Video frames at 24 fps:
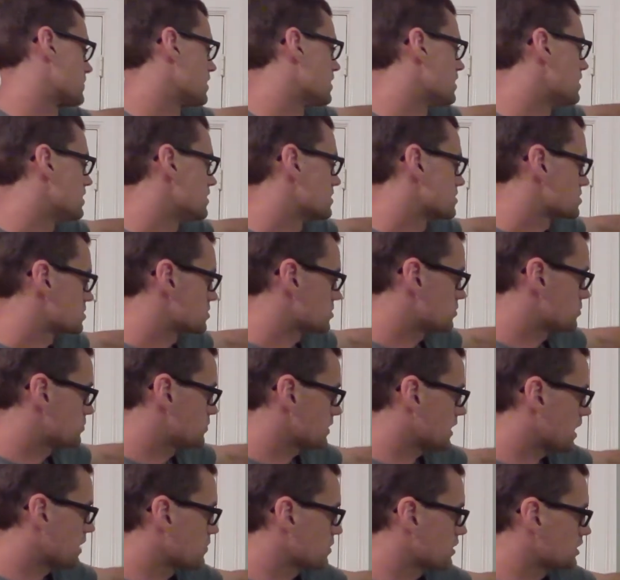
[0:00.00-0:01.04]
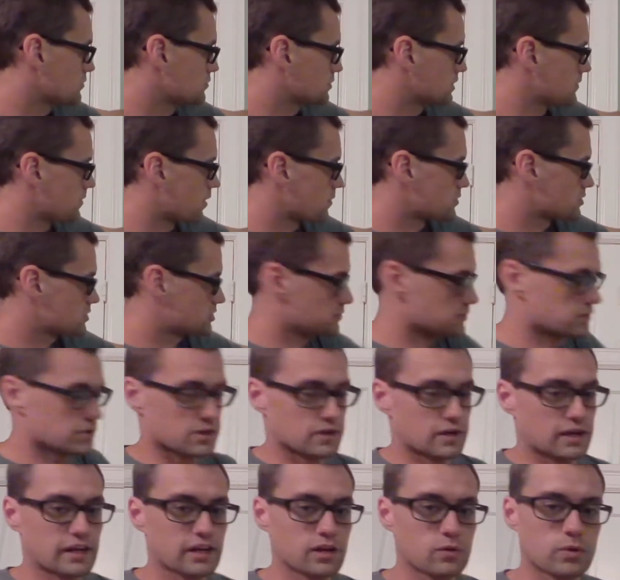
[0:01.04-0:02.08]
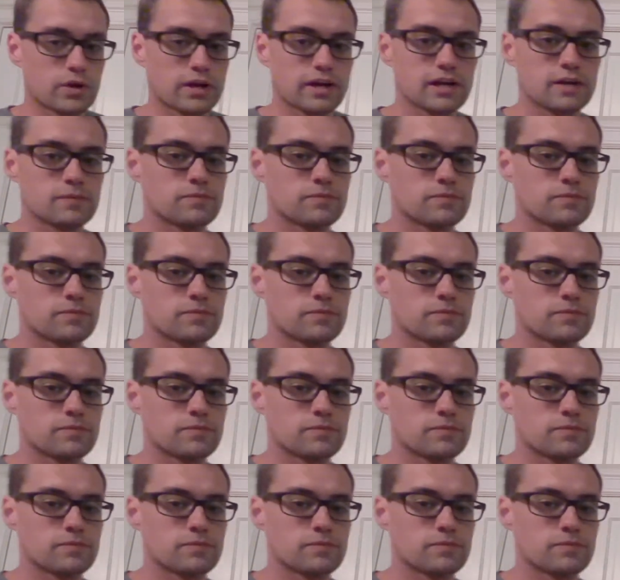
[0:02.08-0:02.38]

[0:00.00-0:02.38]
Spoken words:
So, but I wanted to play my bishop here anyway,